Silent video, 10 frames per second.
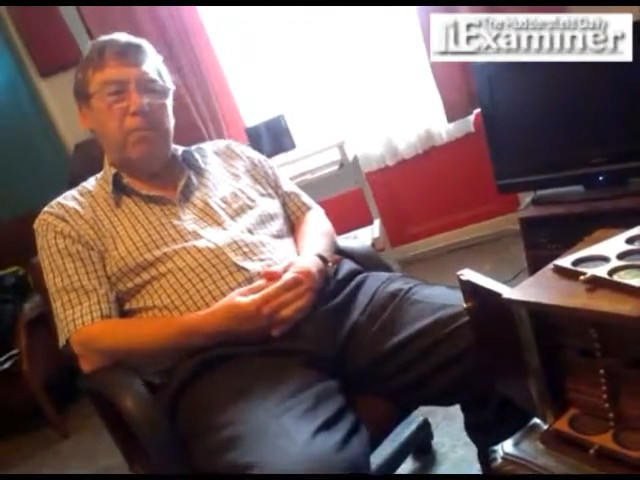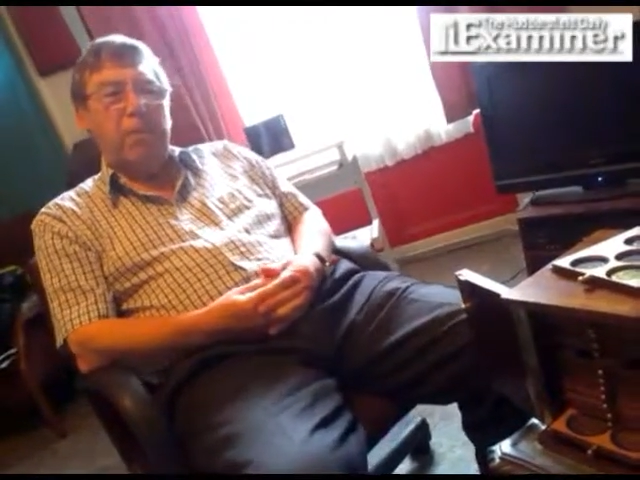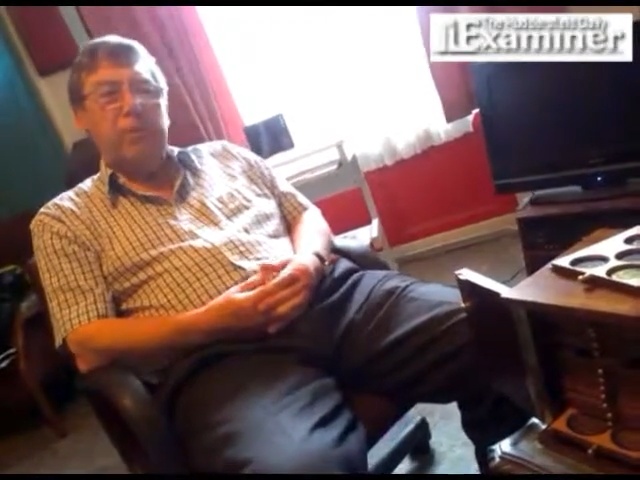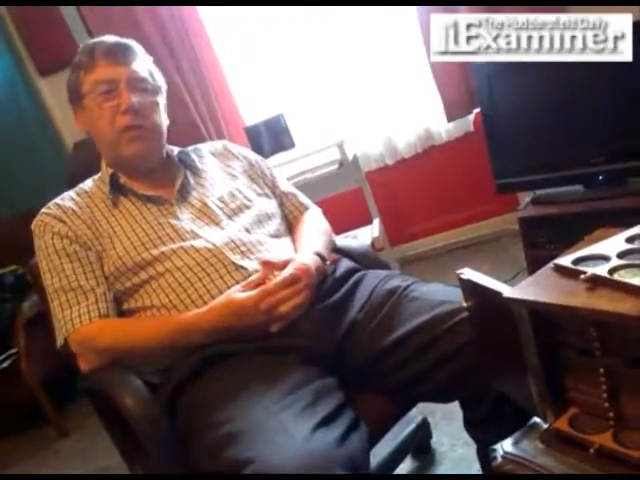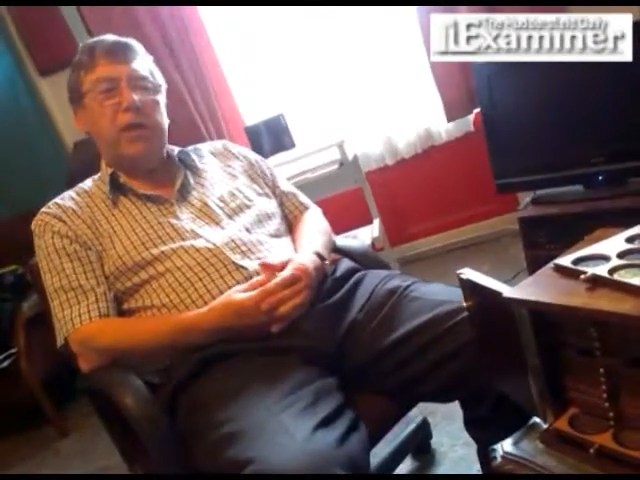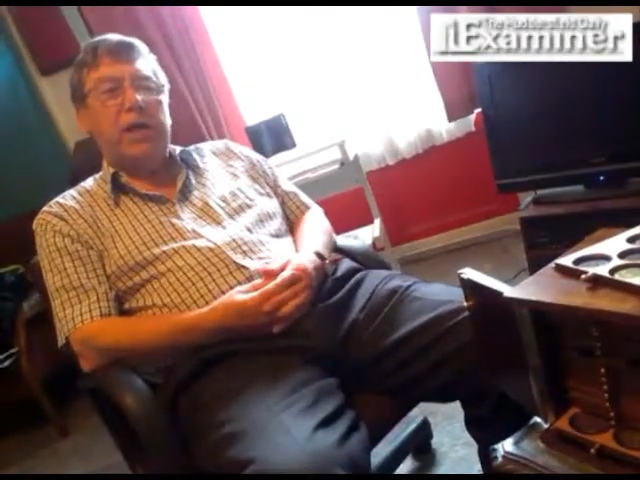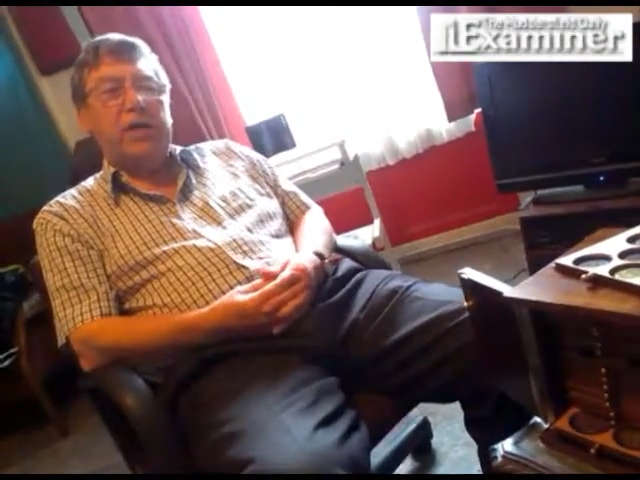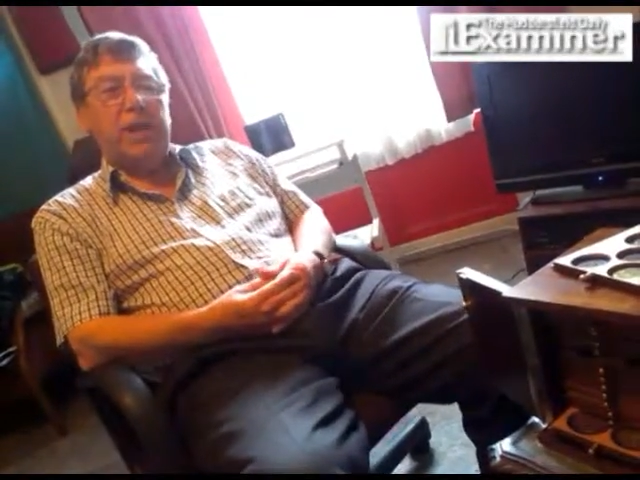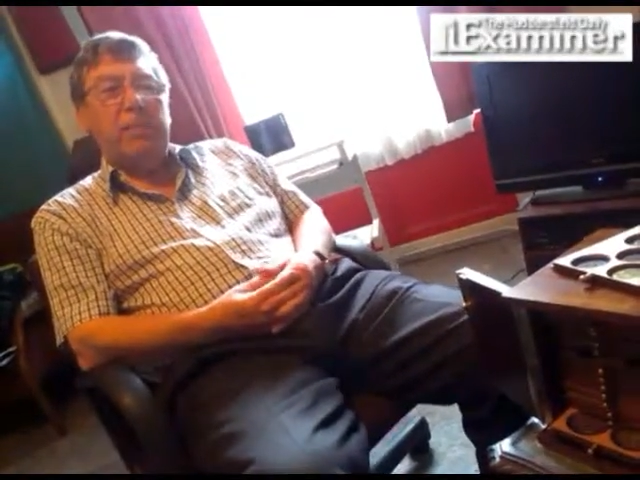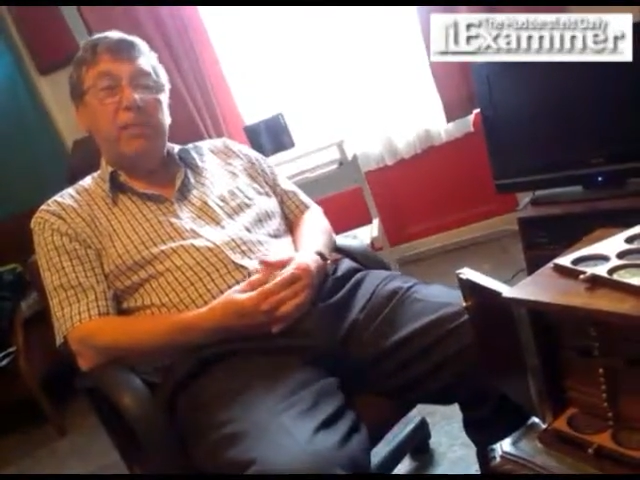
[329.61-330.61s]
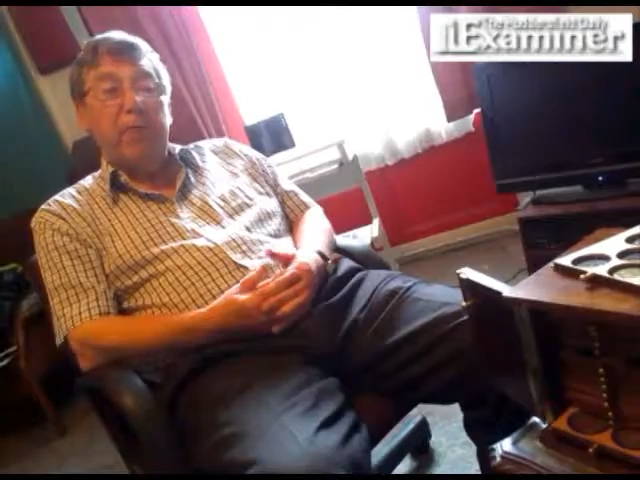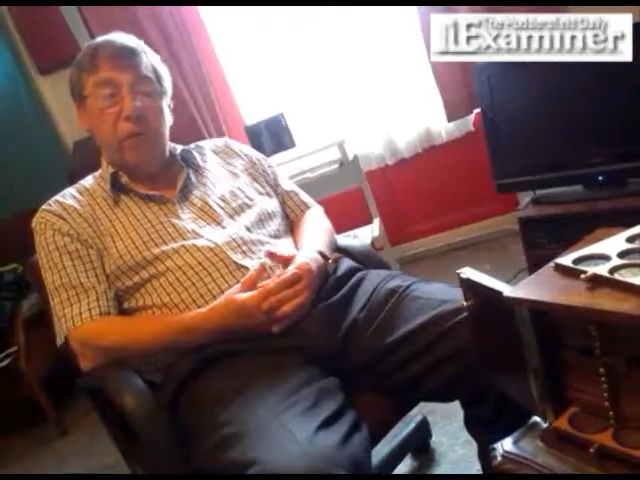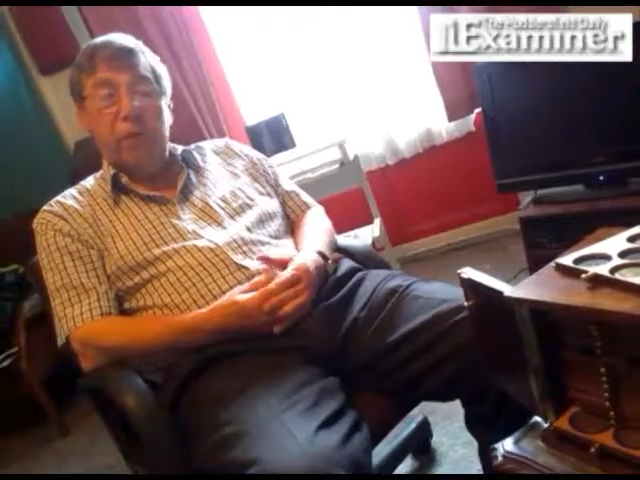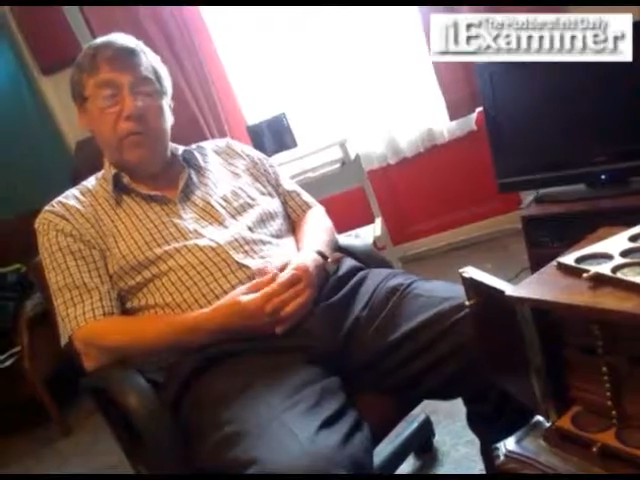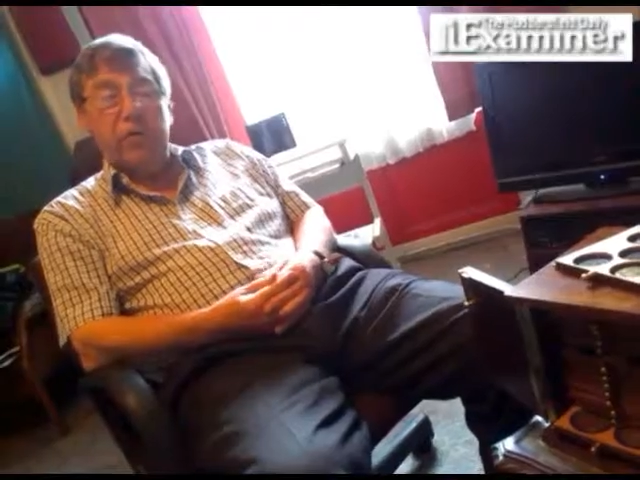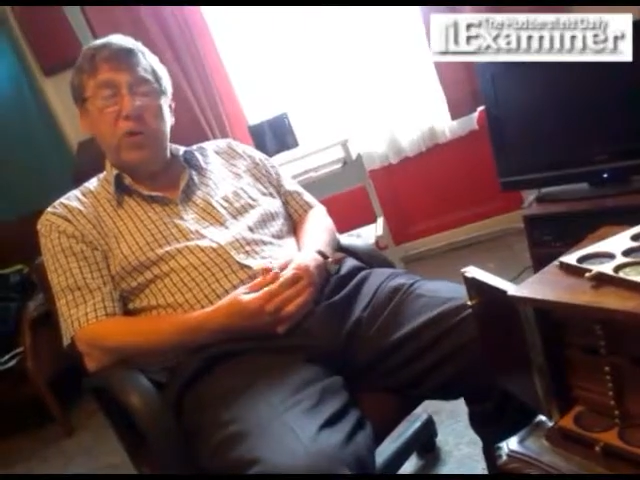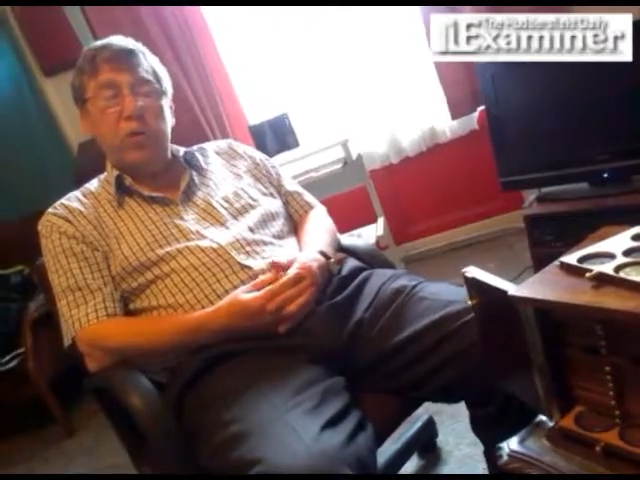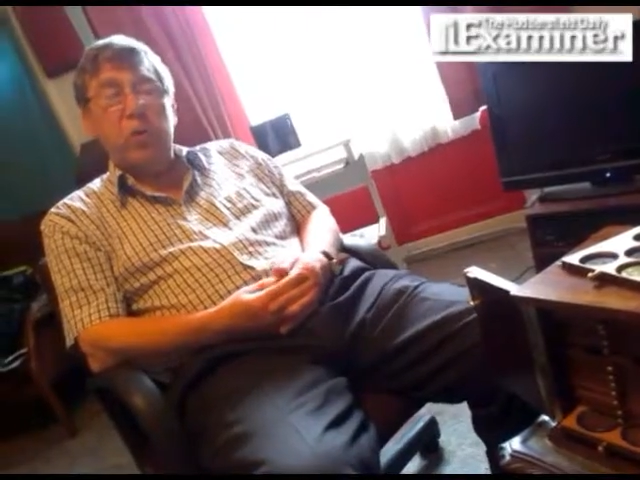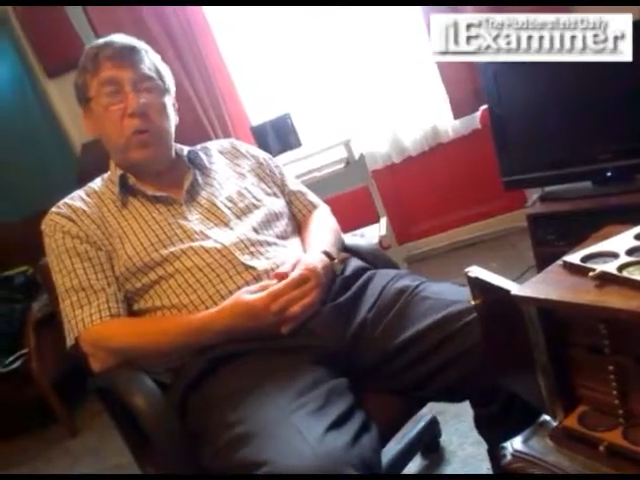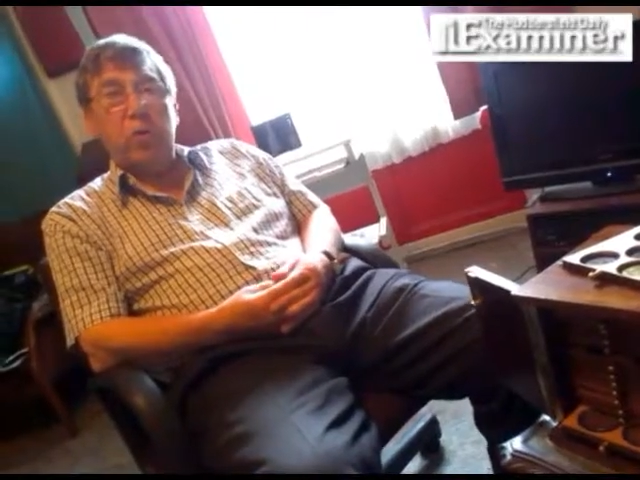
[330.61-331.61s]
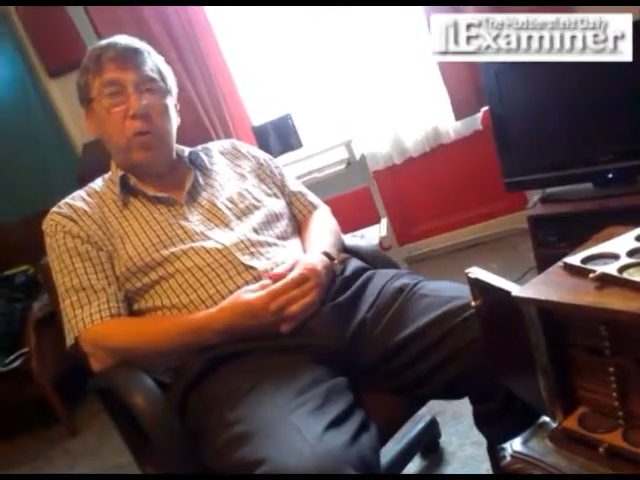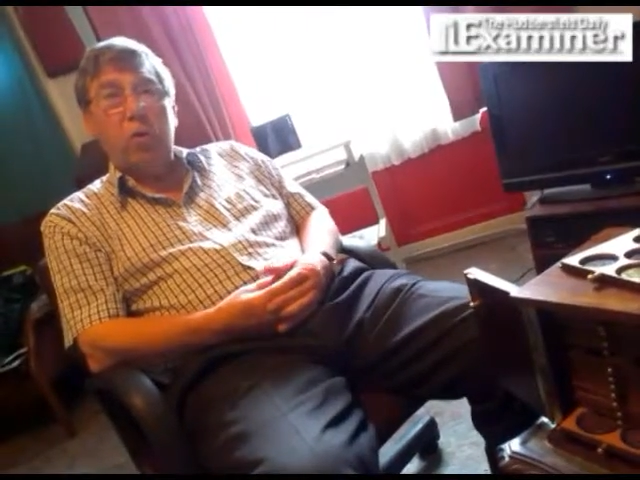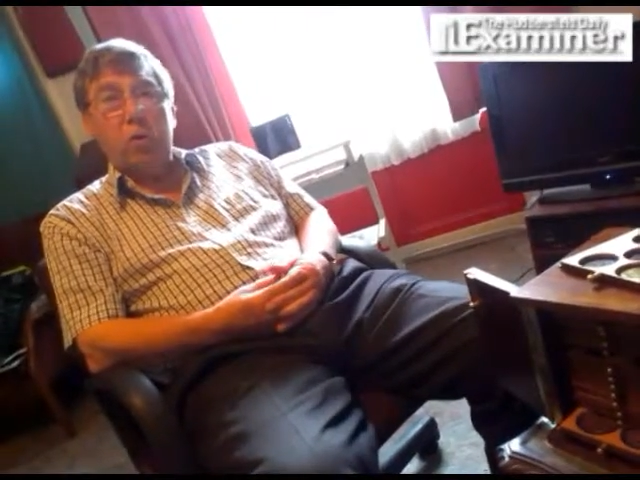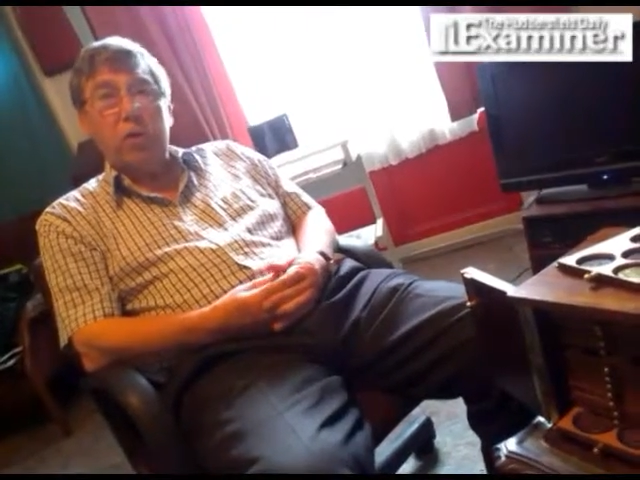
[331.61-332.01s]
perhaps 90 and before the First World War.